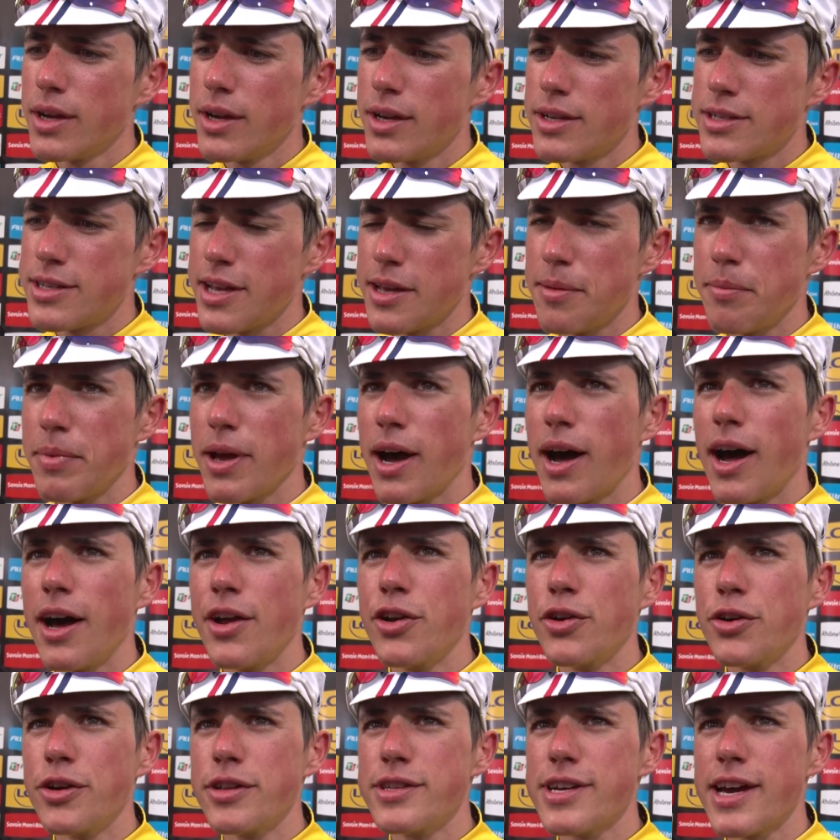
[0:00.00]
sitting
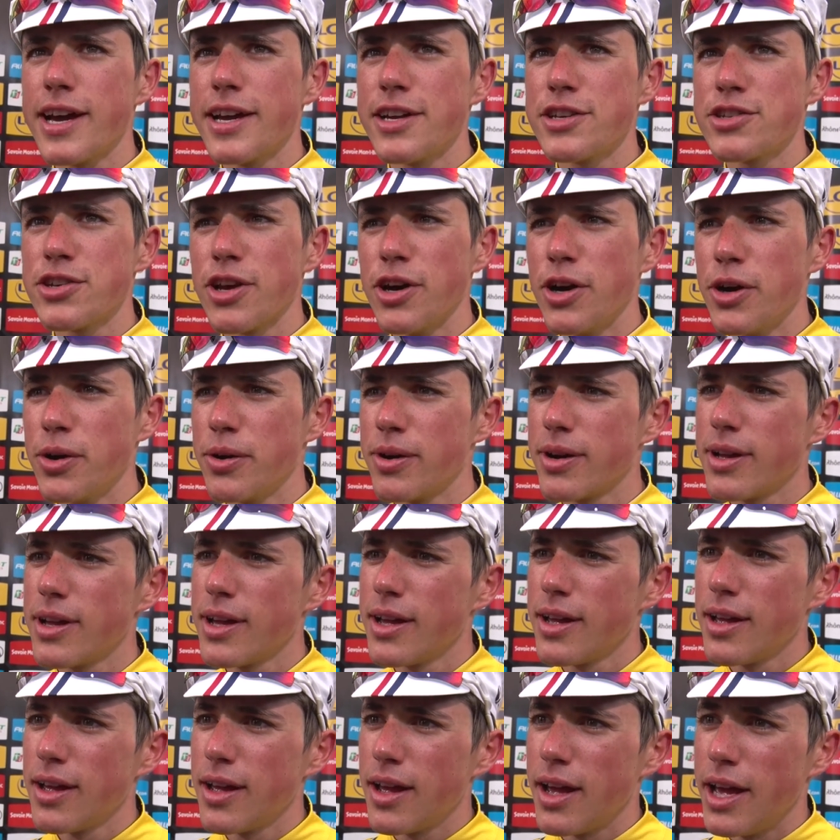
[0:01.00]
behind all day, so
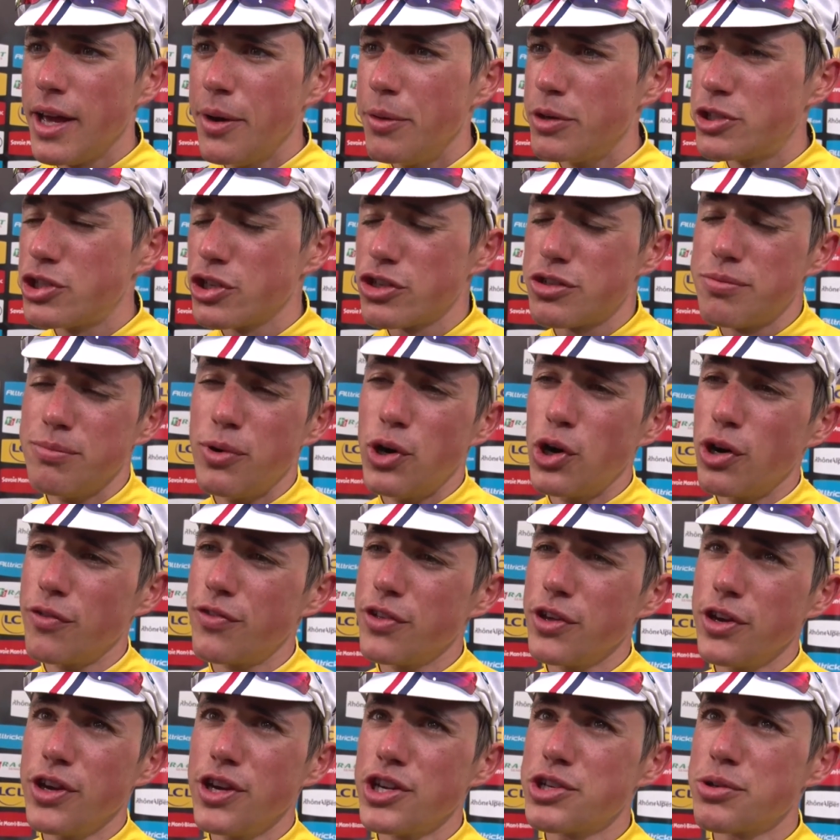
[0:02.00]
it was just more of
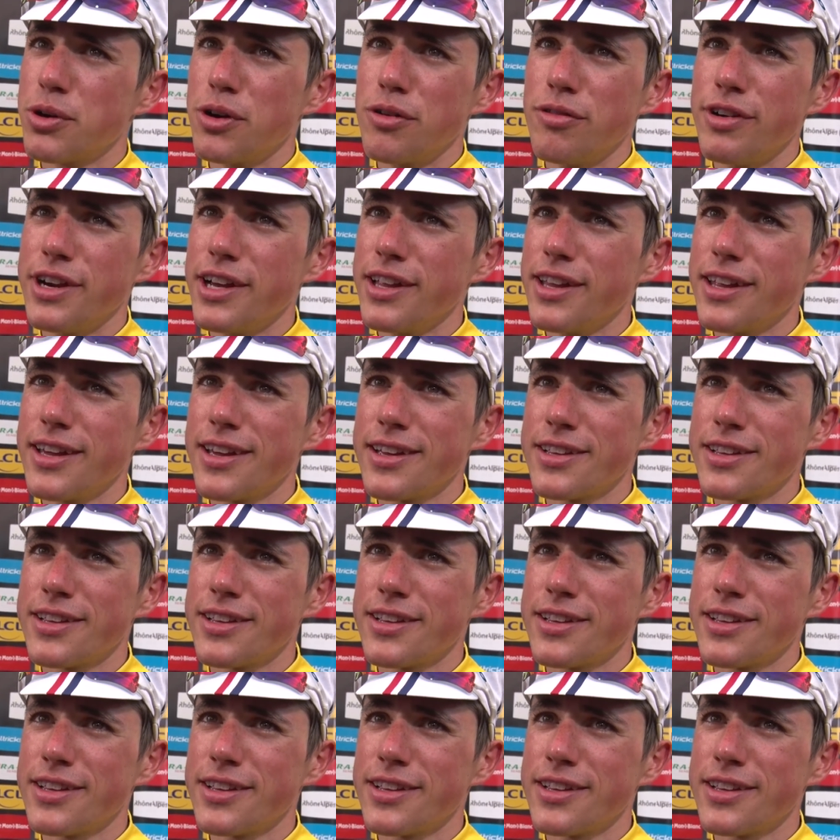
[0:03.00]
the usual, really.